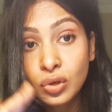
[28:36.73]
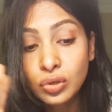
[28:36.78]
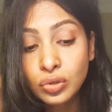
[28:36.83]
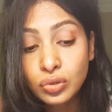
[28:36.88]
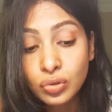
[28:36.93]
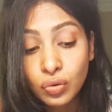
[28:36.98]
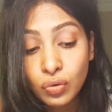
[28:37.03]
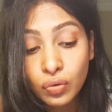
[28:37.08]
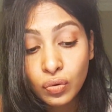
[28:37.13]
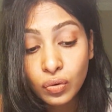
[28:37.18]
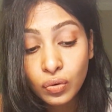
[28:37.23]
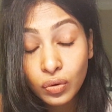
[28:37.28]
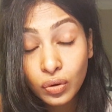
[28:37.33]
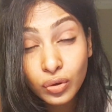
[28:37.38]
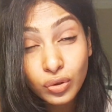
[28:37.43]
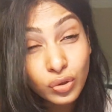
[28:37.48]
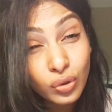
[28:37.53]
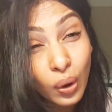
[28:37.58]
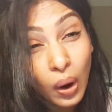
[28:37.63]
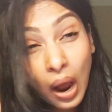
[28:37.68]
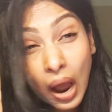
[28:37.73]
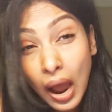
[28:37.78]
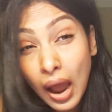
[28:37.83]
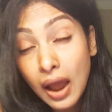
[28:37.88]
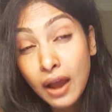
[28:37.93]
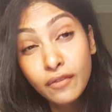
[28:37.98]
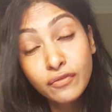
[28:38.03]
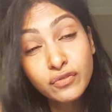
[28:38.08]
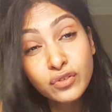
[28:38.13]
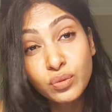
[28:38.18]
So you
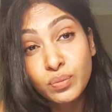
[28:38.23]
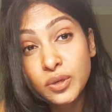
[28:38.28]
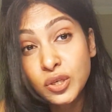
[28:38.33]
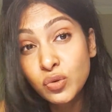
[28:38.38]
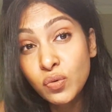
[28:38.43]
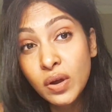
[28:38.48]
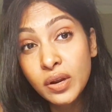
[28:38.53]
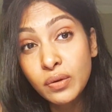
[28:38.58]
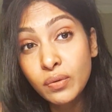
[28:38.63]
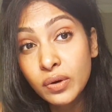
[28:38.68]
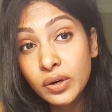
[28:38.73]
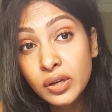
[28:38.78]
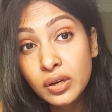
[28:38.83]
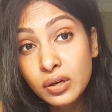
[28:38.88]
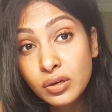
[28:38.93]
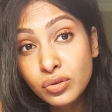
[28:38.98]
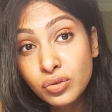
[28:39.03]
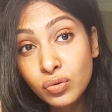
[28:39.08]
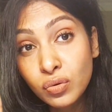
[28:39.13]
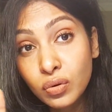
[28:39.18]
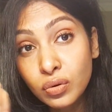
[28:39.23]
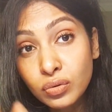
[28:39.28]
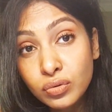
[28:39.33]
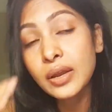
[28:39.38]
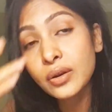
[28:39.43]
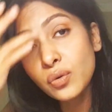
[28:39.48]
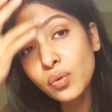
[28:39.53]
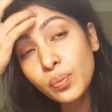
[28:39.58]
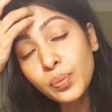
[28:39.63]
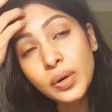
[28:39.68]
have to be 21 years old.
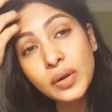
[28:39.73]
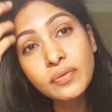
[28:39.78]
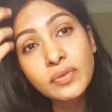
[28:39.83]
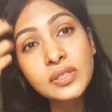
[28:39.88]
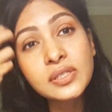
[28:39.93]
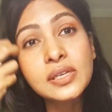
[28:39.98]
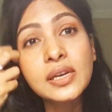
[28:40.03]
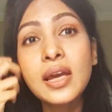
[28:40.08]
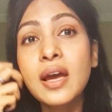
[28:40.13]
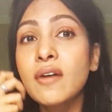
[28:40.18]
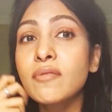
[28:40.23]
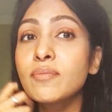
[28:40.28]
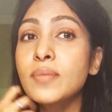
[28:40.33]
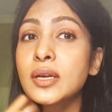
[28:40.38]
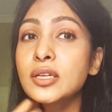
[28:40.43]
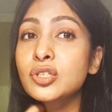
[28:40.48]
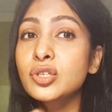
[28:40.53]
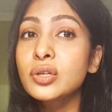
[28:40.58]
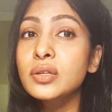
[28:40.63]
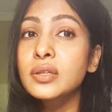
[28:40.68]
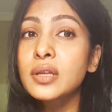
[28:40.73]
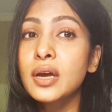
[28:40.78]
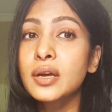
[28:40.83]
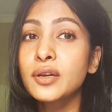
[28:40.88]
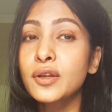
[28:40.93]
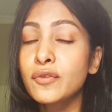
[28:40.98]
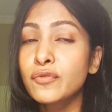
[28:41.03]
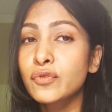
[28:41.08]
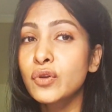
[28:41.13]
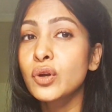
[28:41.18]
I know previously I have mentioned
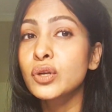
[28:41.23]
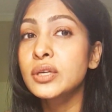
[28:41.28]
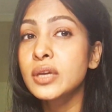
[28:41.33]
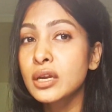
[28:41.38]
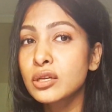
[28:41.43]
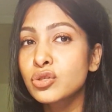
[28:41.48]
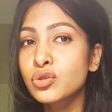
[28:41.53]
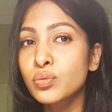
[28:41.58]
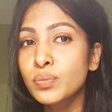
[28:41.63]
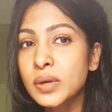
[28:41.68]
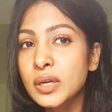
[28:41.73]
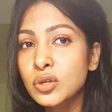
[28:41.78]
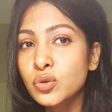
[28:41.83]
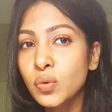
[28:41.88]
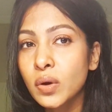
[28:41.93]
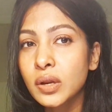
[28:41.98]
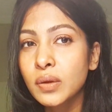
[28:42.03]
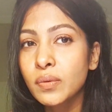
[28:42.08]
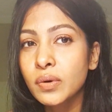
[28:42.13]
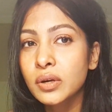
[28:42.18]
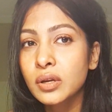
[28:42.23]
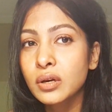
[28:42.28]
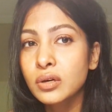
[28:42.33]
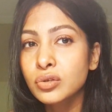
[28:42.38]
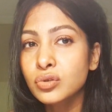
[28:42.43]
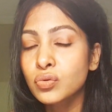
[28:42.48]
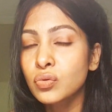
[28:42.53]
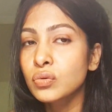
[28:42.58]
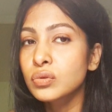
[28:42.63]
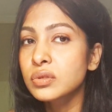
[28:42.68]
that if you're yet to be 21
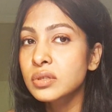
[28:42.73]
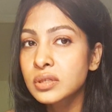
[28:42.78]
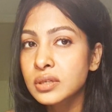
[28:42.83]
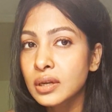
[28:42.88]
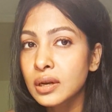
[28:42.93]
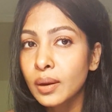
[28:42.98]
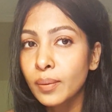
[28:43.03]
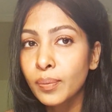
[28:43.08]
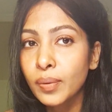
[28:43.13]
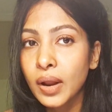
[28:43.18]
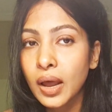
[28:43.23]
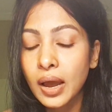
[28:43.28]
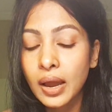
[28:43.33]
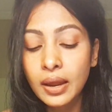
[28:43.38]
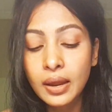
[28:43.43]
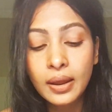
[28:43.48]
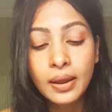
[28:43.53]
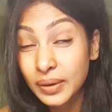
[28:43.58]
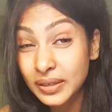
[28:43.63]
years old, still apply.